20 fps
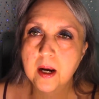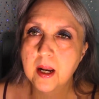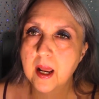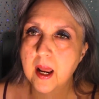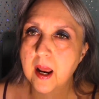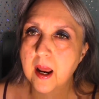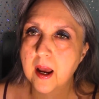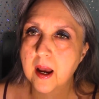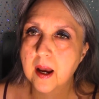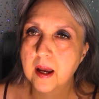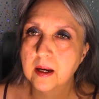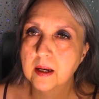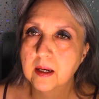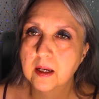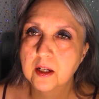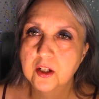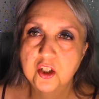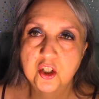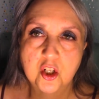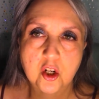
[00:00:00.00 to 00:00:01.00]

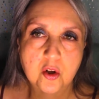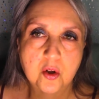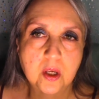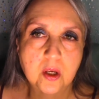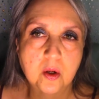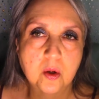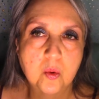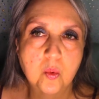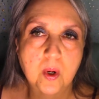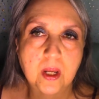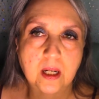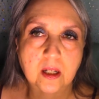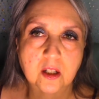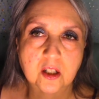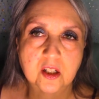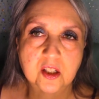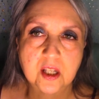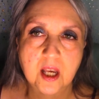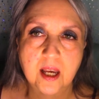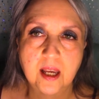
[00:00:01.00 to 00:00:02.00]
and show you what it
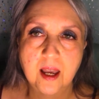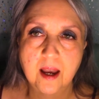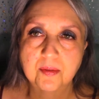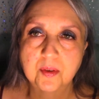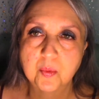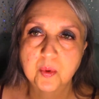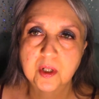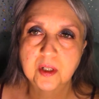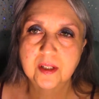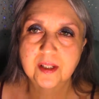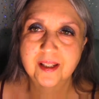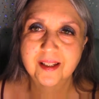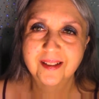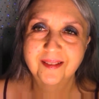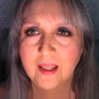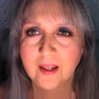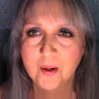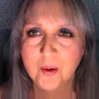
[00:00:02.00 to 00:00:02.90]
looks like afterwards.